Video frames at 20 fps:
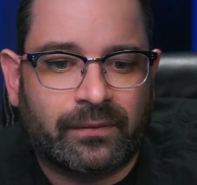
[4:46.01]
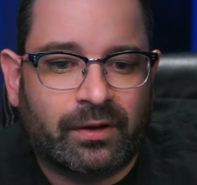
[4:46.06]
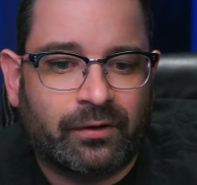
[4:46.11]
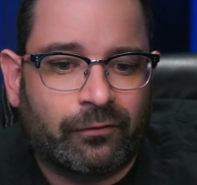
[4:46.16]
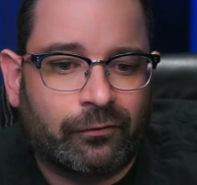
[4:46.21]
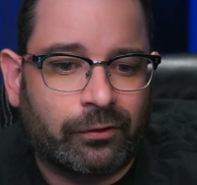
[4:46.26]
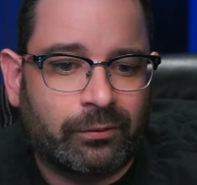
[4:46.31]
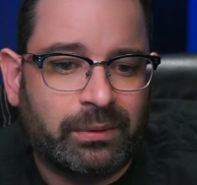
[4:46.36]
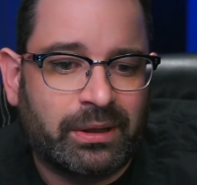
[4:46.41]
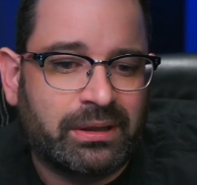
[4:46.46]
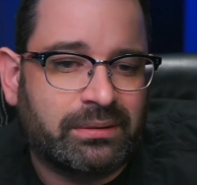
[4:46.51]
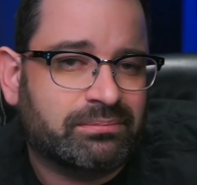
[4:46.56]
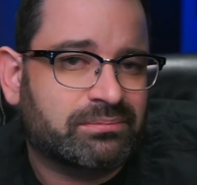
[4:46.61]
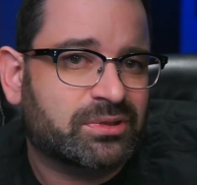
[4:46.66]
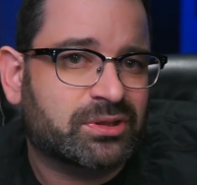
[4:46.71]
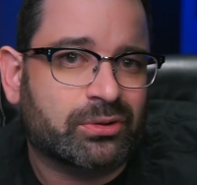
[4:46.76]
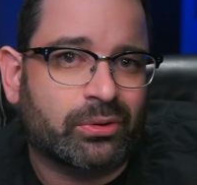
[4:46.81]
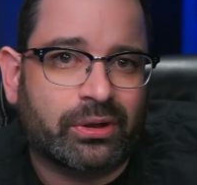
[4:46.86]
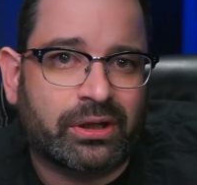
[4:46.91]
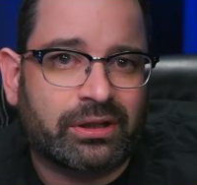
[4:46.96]
For me,
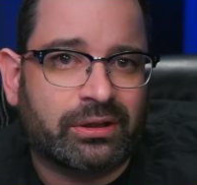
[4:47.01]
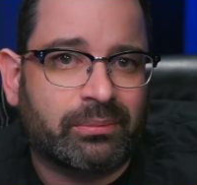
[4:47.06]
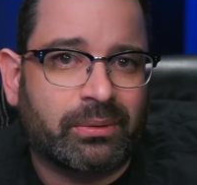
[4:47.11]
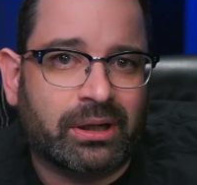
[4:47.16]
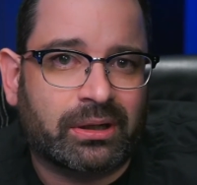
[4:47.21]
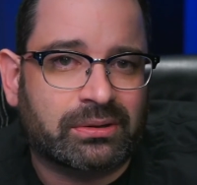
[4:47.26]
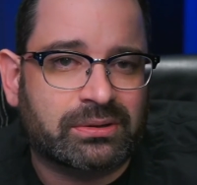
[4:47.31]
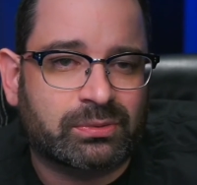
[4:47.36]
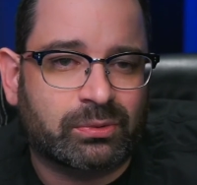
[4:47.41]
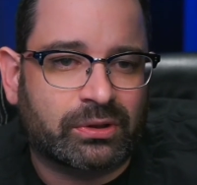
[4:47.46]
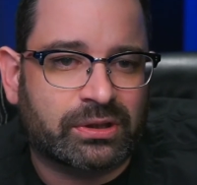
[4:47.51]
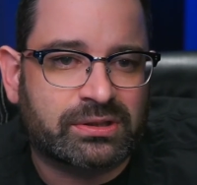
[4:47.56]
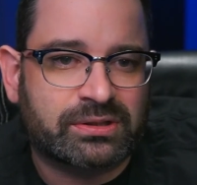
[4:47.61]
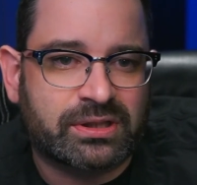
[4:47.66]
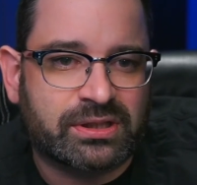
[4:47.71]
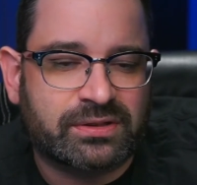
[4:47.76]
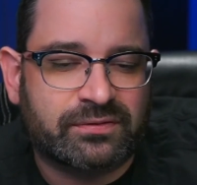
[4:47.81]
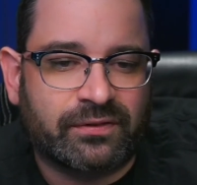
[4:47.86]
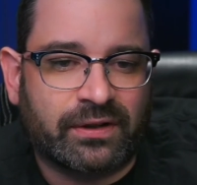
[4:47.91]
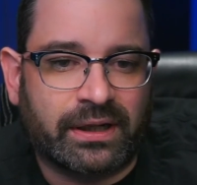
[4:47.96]
soaking the models works
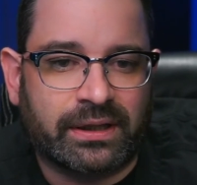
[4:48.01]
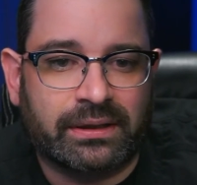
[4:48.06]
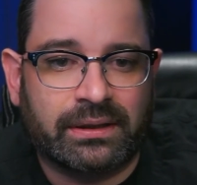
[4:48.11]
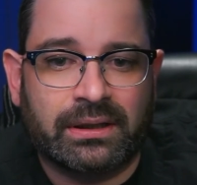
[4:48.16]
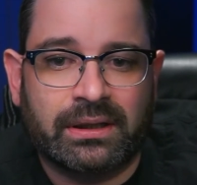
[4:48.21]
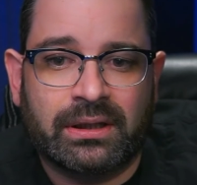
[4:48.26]
just fine.